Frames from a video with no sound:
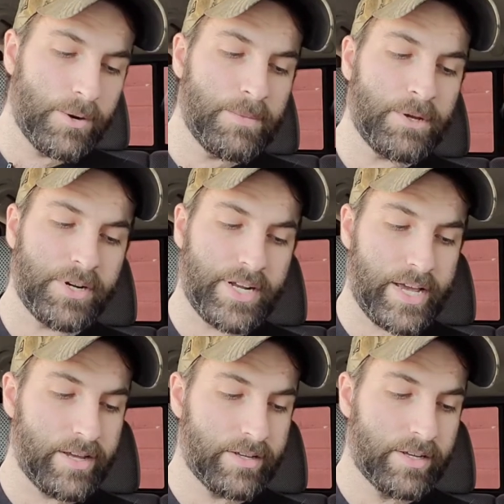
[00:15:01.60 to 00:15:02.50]

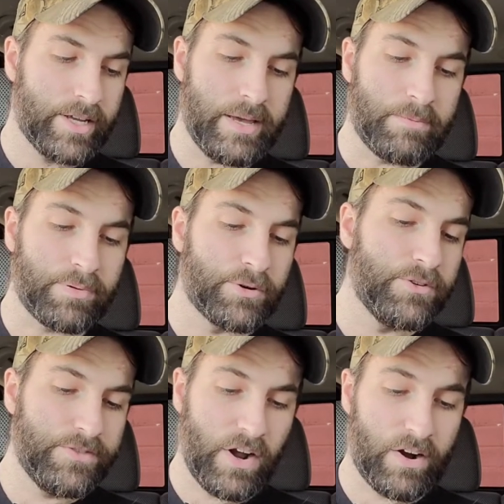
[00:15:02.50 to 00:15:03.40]
immunity,
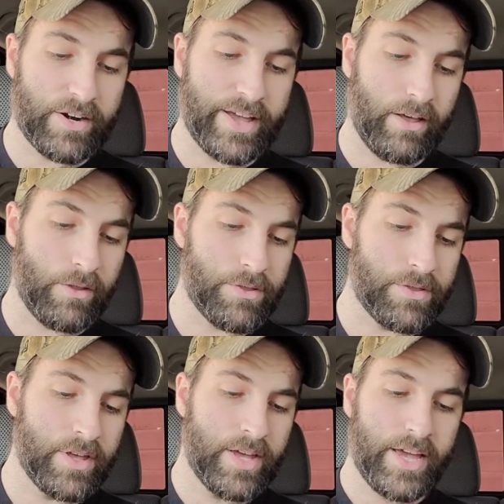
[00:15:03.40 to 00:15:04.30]
improved heart health,
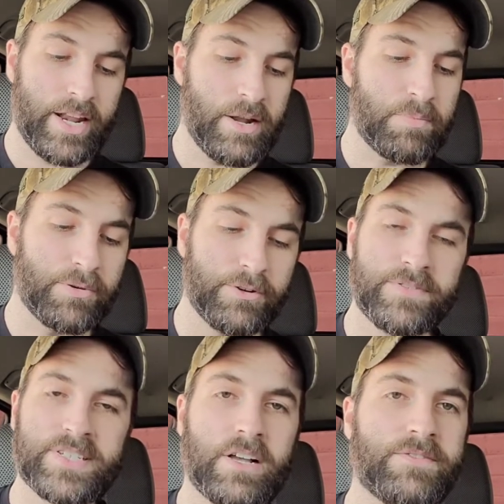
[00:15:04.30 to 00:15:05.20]
and improved
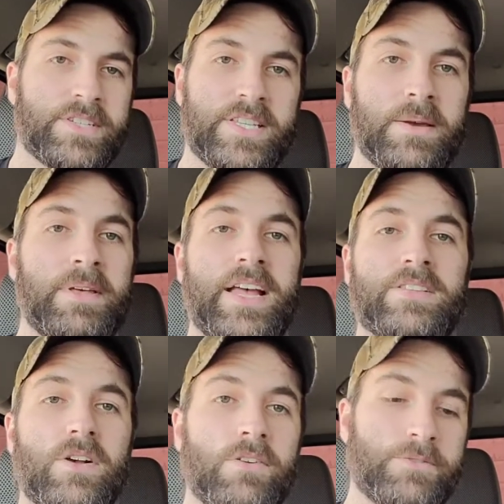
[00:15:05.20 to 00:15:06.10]
self esteem. And
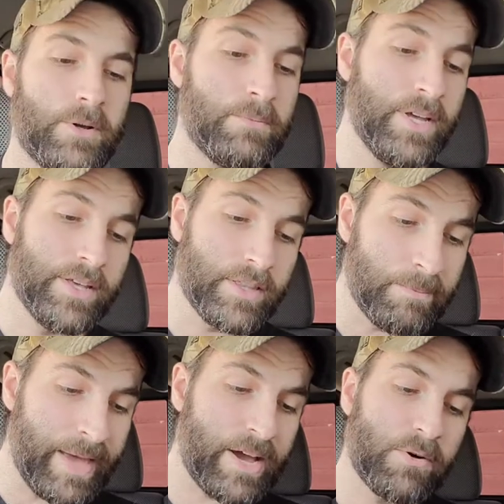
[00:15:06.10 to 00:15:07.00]
that's all from the
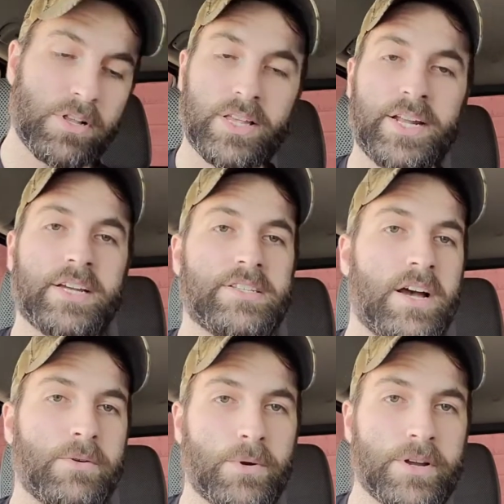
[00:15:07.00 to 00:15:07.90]
Mayo
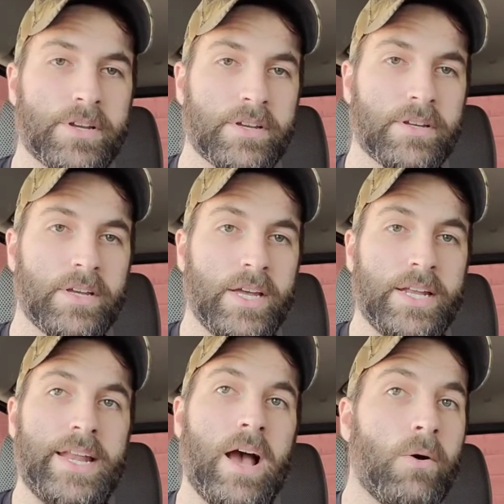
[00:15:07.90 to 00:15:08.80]
Clinic.org.
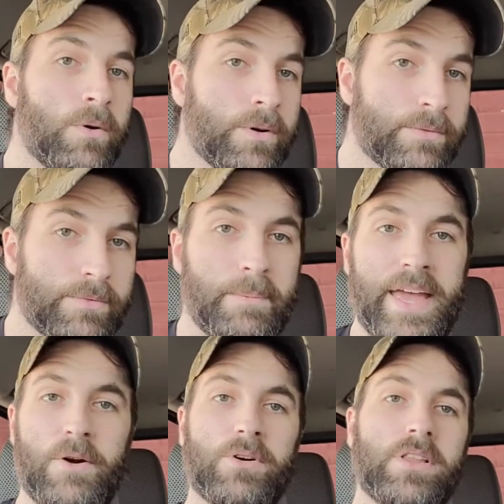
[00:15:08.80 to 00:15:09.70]
Now, the
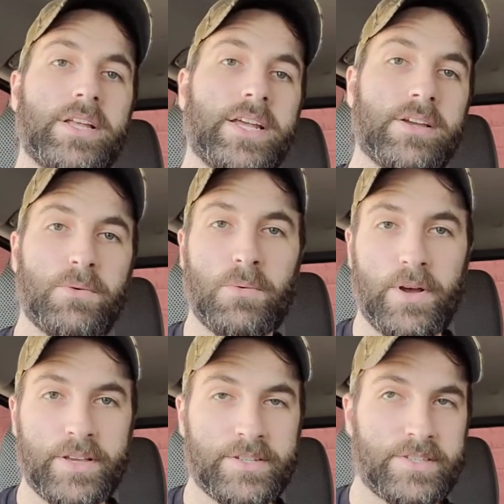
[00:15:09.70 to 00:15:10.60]
Mayo Clinic
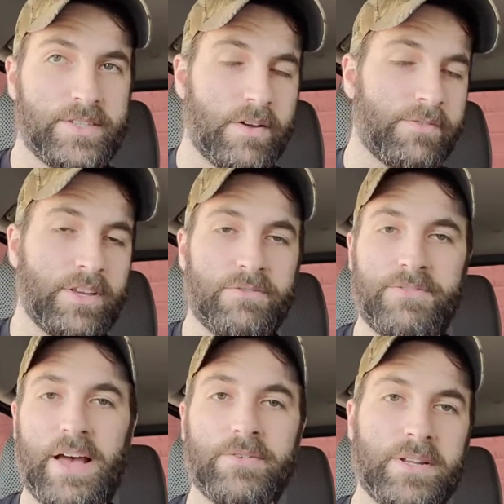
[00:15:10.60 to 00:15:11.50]
was definitely
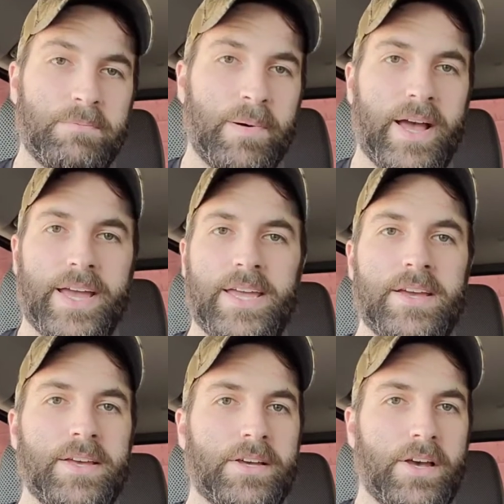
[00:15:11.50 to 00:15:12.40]
founded by
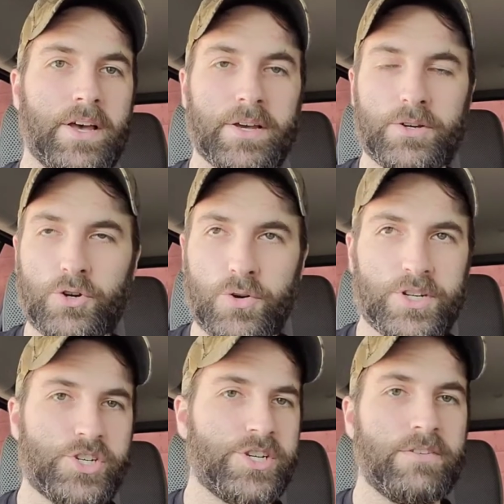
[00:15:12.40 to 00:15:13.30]
uh,
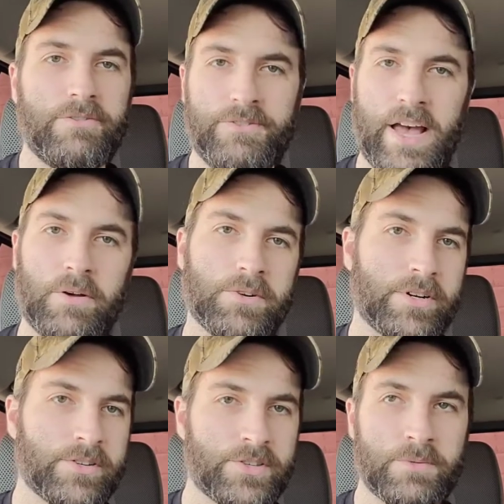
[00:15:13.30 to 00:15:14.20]
Christian
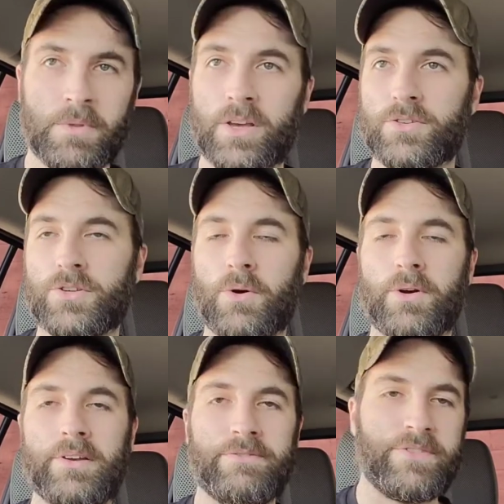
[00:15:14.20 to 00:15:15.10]
founders. So
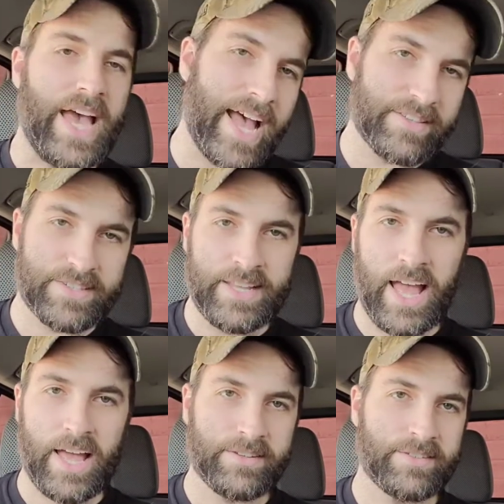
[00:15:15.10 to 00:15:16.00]
if that's
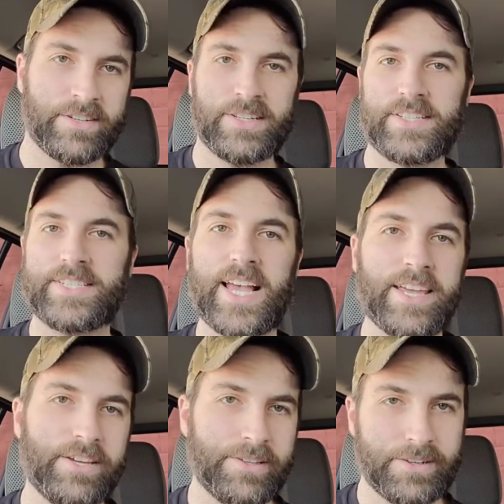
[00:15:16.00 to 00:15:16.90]
not
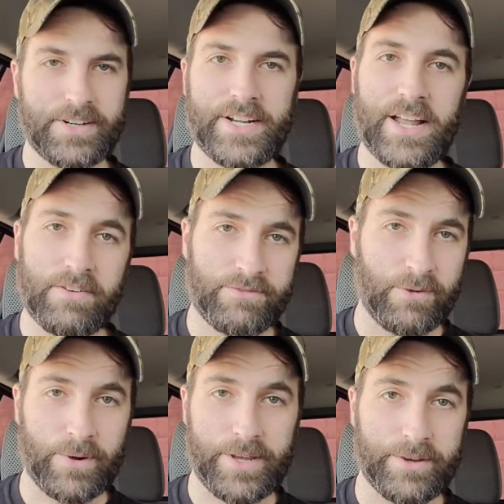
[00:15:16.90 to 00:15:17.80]
secular enough
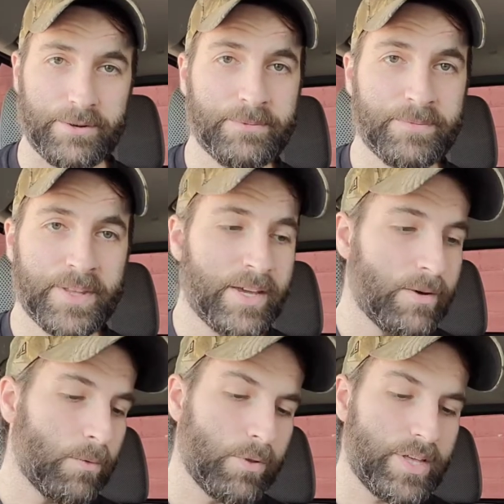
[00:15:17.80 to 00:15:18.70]
for you,
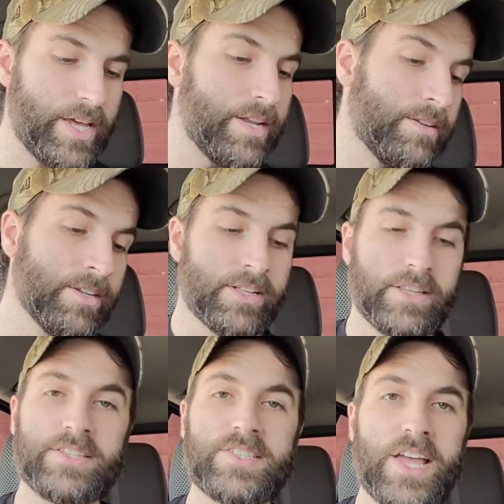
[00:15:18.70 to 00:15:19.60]
well, then
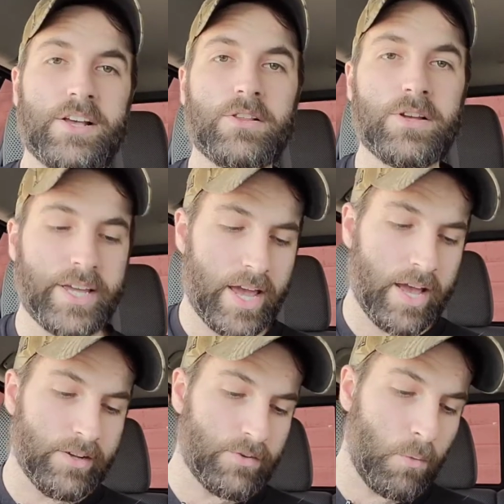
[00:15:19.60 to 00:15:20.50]
let's take a look
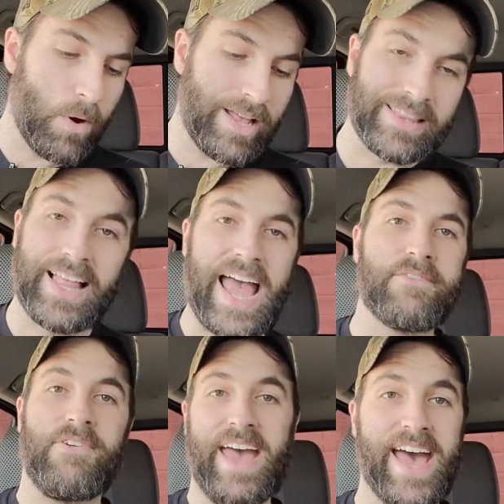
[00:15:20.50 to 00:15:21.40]
at what
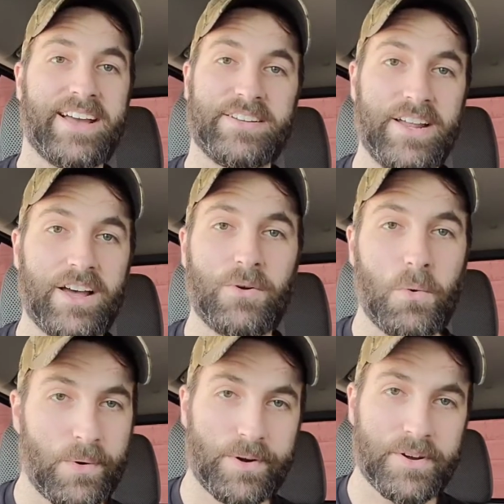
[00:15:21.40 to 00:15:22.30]

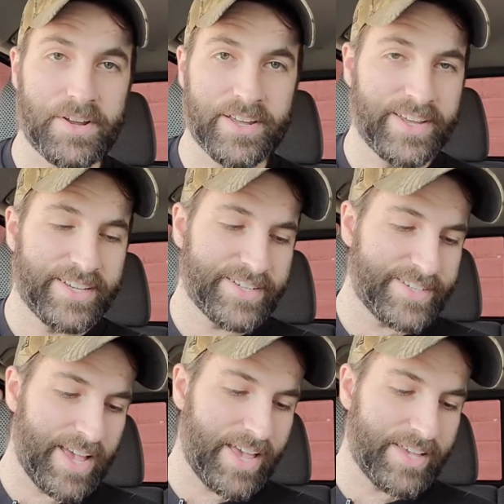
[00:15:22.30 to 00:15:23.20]
lifehack.org
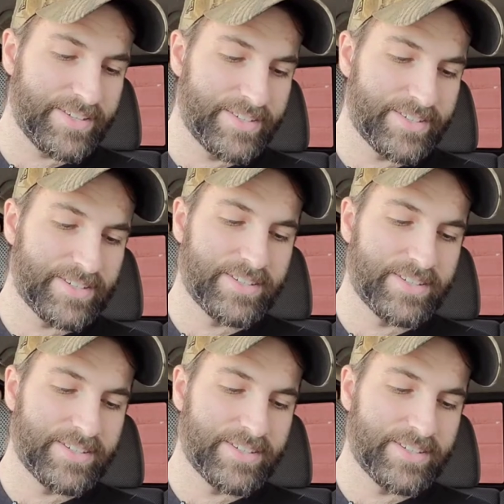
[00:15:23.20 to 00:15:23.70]
says.